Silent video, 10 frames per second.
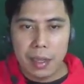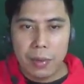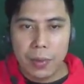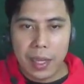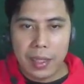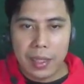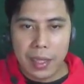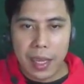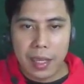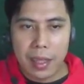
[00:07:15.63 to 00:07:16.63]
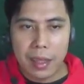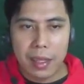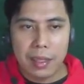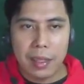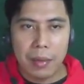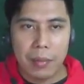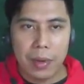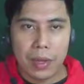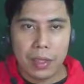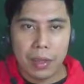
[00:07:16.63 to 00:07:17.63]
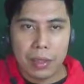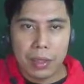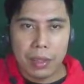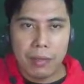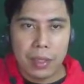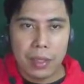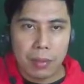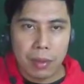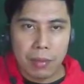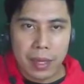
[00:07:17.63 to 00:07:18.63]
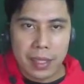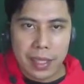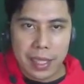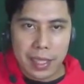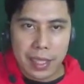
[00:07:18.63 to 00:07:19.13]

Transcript: then we can say that this number is also divisible by 6.